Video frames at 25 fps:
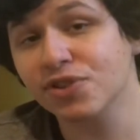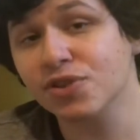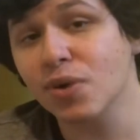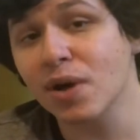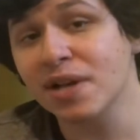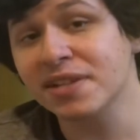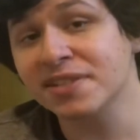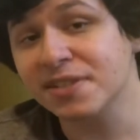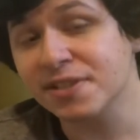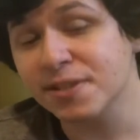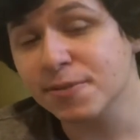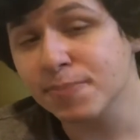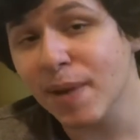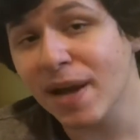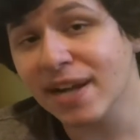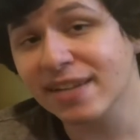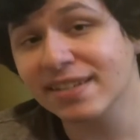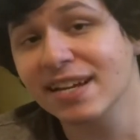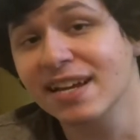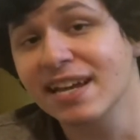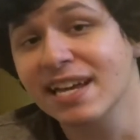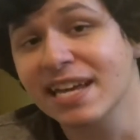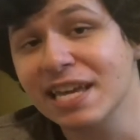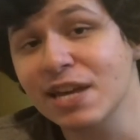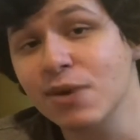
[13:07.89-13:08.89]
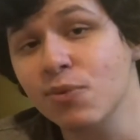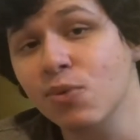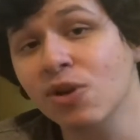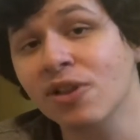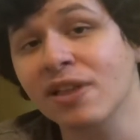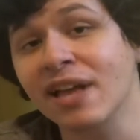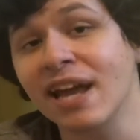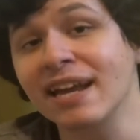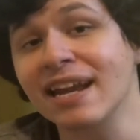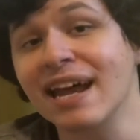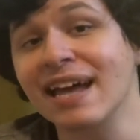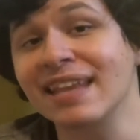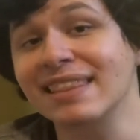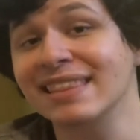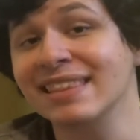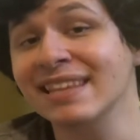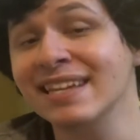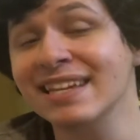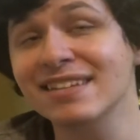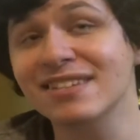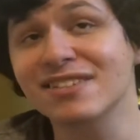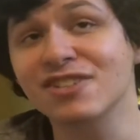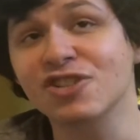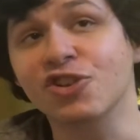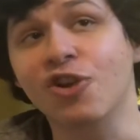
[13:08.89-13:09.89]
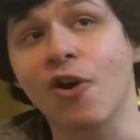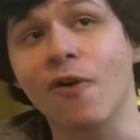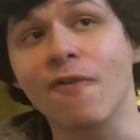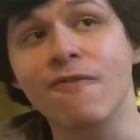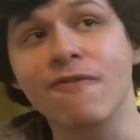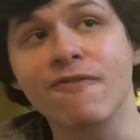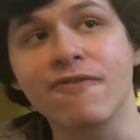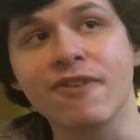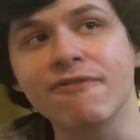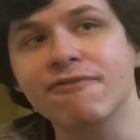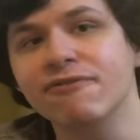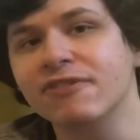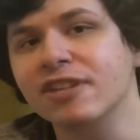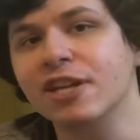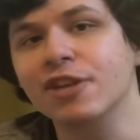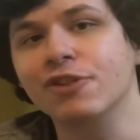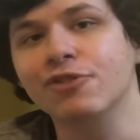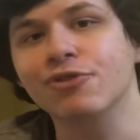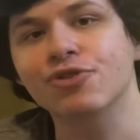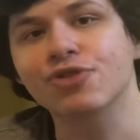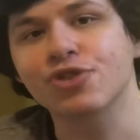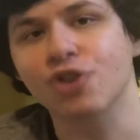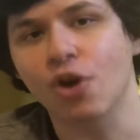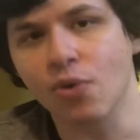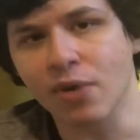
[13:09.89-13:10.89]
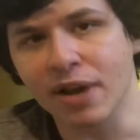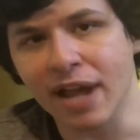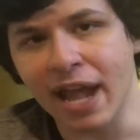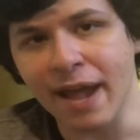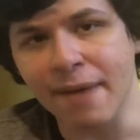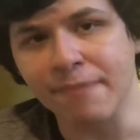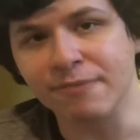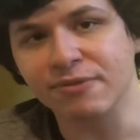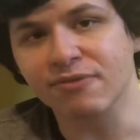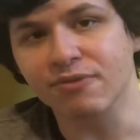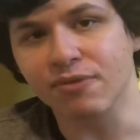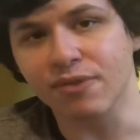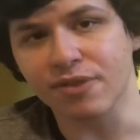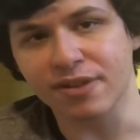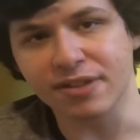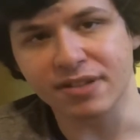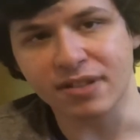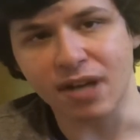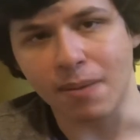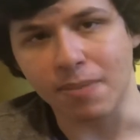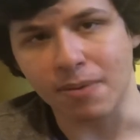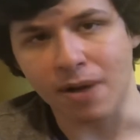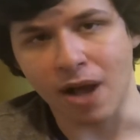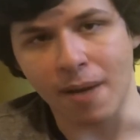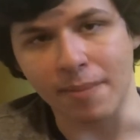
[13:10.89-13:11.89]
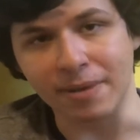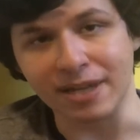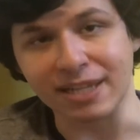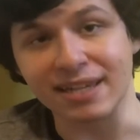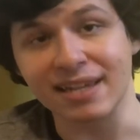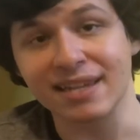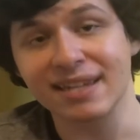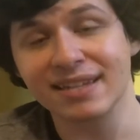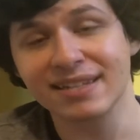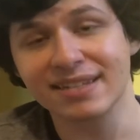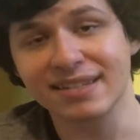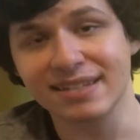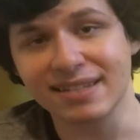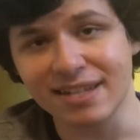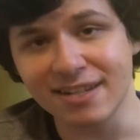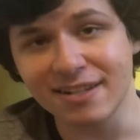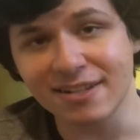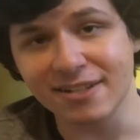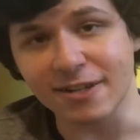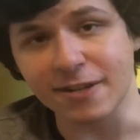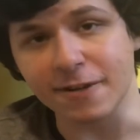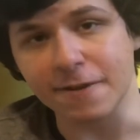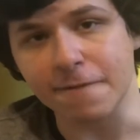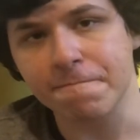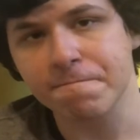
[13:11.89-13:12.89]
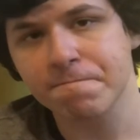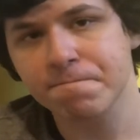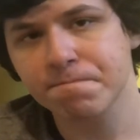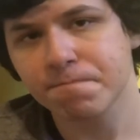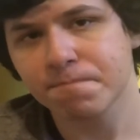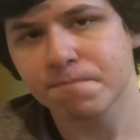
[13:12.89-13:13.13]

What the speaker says: so I suspect he will get at least, 15 or so games for this upcoming season.